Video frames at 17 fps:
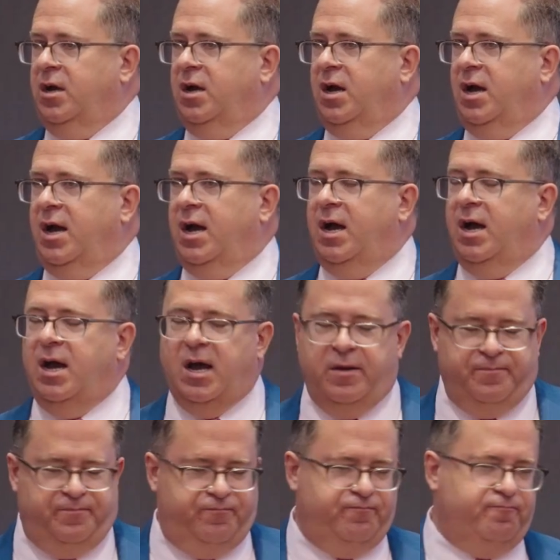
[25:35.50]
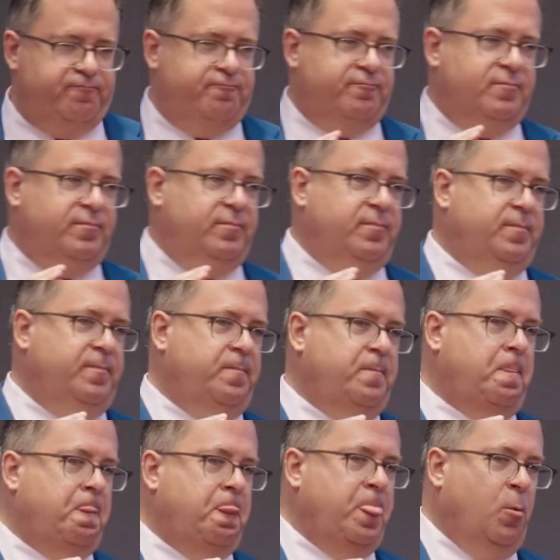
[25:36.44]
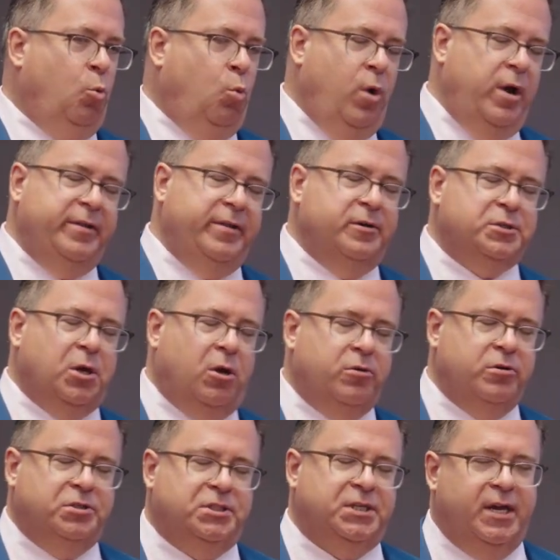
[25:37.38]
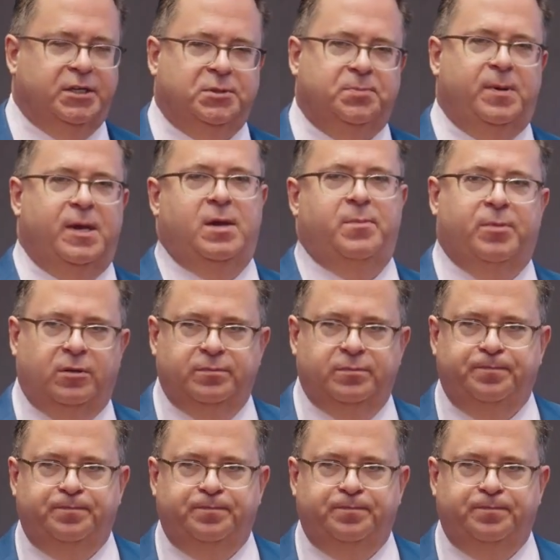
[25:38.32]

One of those older salespeople